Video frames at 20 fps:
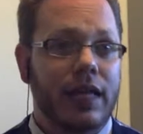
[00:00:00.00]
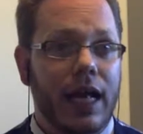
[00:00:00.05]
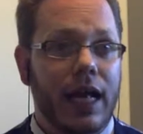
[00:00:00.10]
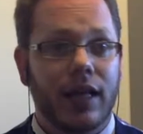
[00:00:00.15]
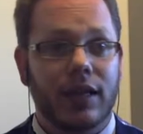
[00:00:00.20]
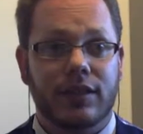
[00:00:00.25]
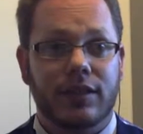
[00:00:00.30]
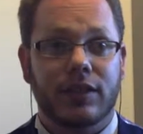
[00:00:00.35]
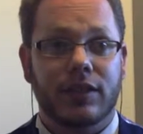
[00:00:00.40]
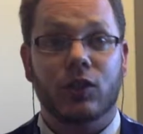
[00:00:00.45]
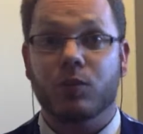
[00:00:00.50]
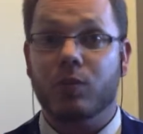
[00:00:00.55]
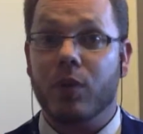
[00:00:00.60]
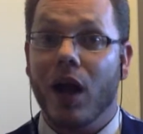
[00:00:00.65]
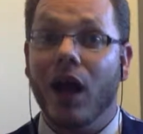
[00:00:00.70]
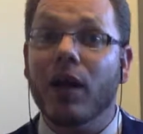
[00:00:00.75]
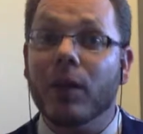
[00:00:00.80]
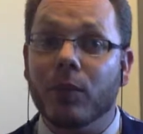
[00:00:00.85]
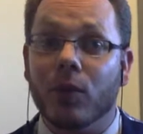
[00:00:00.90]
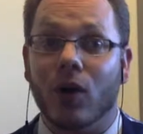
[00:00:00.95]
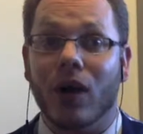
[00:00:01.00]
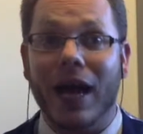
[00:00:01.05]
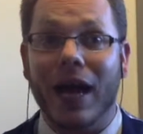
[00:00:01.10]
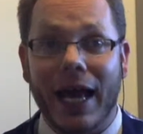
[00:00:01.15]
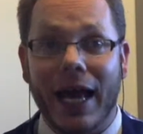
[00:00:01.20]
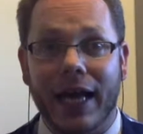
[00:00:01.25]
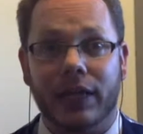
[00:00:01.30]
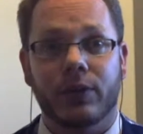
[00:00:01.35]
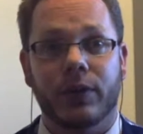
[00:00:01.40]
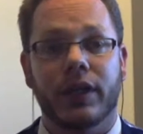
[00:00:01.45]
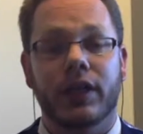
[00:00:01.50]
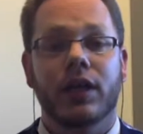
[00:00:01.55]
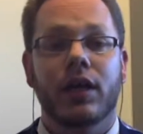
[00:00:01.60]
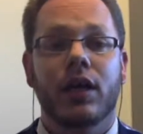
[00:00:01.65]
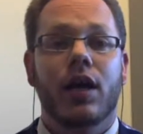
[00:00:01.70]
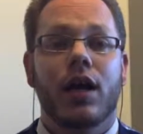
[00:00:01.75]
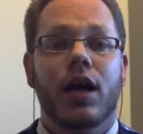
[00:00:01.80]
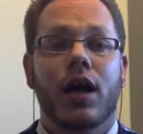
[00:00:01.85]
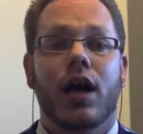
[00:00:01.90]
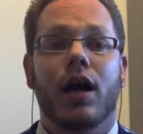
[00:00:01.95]
analysis is probably more accurate.
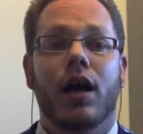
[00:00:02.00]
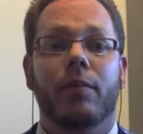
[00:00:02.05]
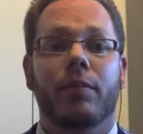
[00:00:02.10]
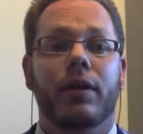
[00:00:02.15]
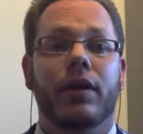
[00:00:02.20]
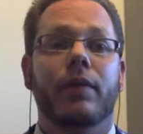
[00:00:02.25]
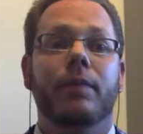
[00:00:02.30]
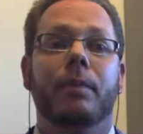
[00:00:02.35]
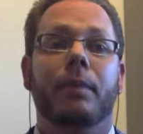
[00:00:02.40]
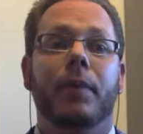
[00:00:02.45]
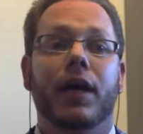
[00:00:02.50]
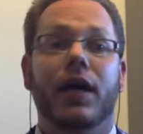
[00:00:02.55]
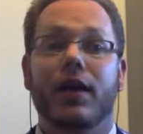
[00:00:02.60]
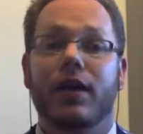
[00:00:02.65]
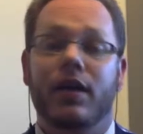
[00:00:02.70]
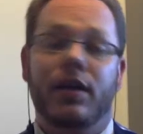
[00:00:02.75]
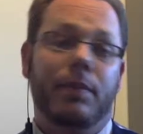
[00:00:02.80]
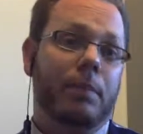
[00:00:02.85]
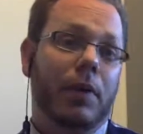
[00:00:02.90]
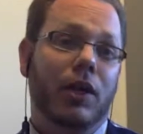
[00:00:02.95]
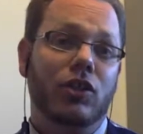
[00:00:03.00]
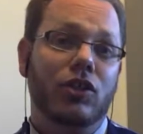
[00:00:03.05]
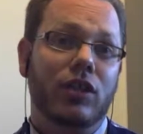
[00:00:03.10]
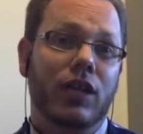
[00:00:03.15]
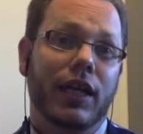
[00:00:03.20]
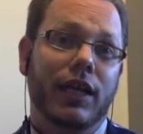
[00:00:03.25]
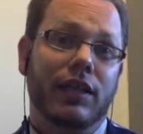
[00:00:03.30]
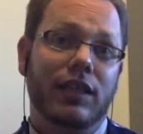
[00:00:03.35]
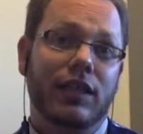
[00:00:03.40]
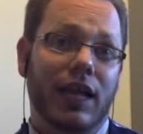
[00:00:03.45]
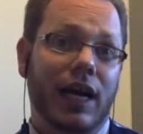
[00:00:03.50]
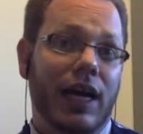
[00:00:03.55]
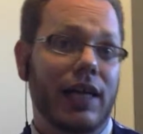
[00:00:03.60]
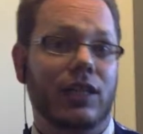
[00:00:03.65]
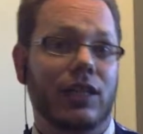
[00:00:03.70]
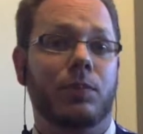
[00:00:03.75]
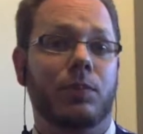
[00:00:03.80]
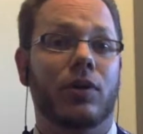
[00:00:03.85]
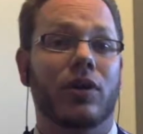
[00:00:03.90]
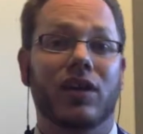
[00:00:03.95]
But much like the
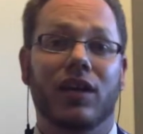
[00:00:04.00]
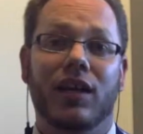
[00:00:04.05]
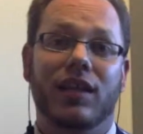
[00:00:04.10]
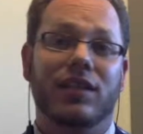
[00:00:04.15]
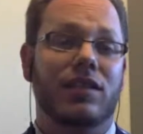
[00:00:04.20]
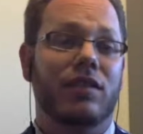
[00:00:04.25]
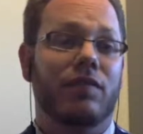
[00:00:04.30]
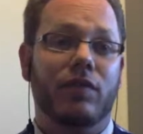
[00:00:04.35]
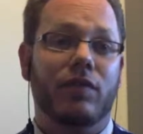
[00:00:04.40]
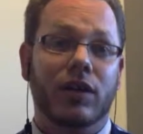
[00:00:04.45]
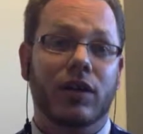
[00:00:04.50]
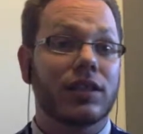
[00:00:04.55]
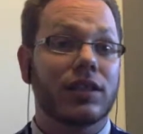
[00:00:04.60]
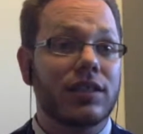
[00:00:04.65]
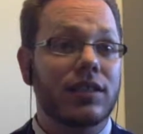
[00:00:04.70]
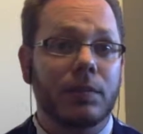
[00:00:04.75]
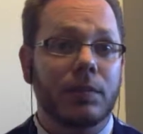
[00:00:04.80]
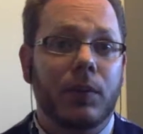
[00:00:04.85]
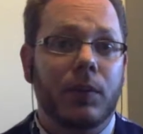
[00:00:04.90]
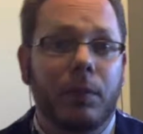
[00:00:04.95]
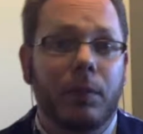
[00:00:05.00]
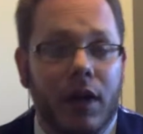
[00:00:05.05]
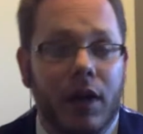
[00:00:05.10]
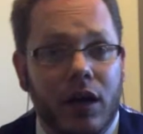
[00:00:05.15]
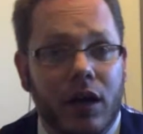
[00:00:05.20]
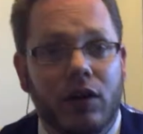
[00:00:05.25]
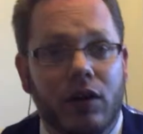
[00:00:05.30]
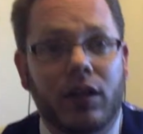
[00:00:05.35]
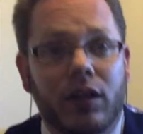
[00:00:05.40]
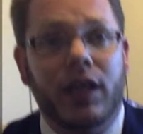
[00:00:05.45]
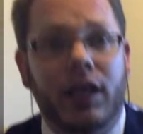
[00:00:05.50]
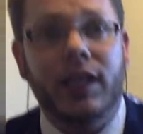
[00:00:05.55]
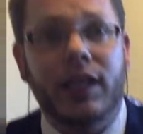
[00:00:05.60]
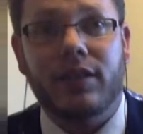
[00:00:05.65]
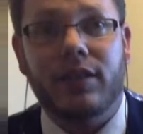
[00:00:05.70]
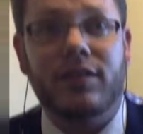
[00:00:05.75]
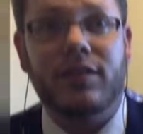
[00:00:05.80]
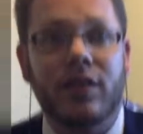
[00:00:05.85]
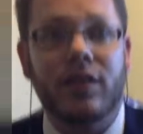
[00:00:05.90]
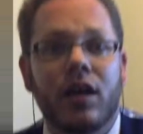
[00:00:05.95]
iceberg, it's a very simple model.
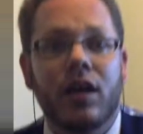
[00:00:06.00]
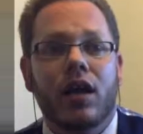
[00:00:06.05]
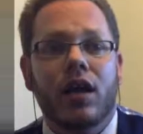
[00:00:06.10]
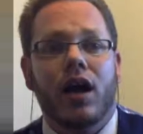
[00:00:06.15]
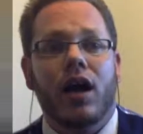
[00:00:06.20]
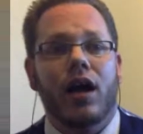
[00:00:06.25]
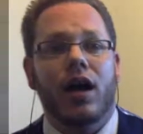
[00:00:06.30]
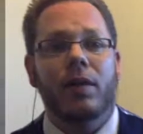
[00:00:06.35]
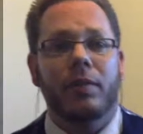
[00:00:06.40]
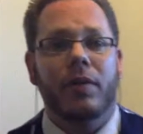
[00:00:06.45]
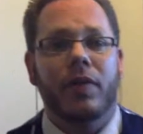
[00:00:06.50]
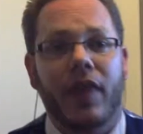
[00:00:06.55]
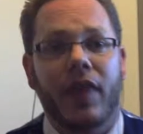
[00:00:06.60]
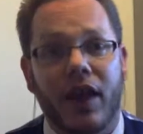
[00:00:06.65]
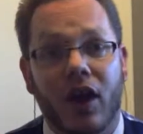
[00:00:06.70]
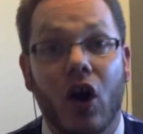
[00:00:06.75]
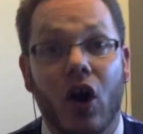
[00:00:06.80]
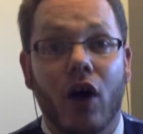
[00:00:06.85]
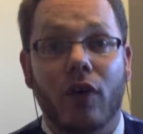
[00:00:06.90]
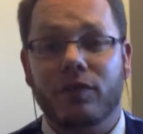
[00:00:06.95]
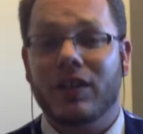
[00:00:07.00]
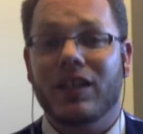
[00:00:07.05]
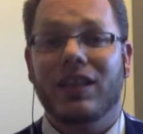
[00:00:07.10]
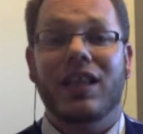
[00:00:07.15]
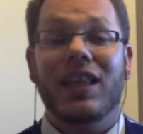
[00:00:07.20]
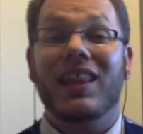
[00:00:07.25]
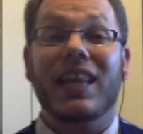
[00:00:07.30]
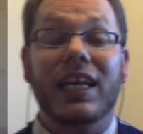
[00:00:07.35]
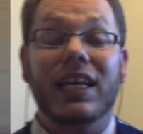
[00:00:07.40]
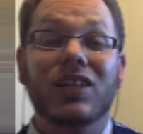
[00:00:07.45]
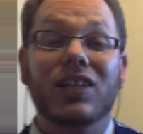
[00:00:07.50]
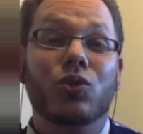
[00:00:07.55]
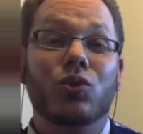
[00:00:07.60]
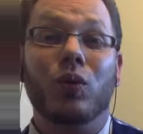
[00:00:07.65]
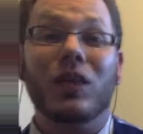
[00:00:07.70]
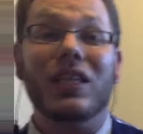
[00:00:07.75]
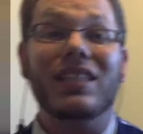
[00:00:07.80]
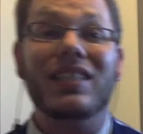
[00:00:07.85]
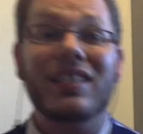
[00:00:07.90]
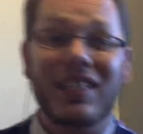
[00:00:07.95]
It's that often the things
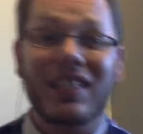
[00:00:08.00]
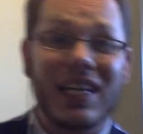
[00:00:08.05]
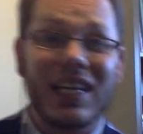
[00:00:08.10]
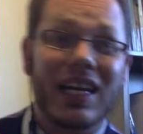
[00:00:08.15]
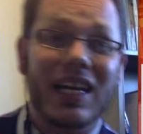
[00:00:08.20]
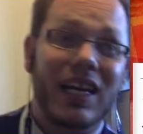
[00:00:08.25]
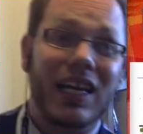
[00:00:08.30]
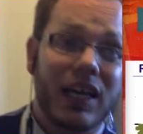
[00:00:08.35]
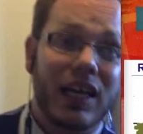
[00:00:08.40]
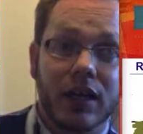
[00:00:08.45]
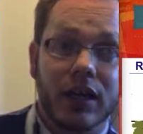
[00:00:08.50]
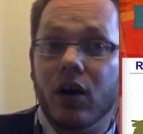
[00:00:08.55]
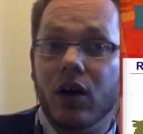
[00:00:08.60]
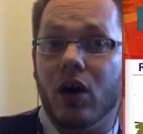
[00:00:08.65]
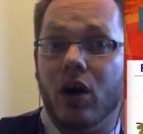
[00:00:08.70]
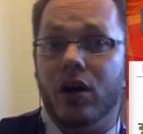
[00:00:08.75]
we see